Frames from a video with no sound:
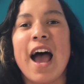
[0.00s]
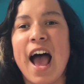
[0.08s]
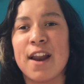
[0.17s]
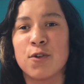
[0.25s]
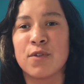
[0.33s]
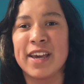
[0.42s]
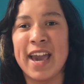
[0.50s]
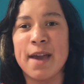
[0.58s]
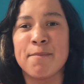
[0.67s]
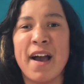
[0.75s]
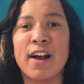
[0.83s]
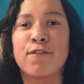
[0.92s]
and only
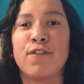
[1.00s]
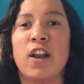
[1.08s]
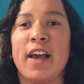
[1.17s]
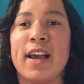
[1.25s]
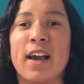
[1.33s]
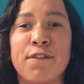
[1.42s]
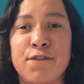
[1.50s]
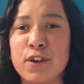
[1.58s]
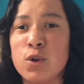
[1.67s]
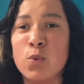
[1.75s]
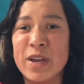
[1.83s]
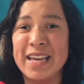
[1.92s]
came back for like a
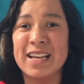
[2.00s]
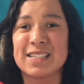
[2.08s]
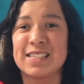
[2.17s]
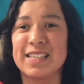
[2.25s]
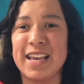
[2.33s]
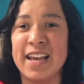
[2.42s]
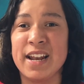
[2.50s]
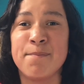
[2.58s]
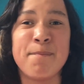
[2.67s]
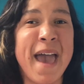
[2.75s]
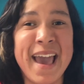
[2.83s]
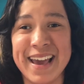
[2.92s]
few weeks
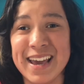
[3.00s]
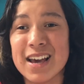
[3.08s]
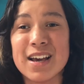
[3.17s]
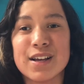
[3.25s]
in May,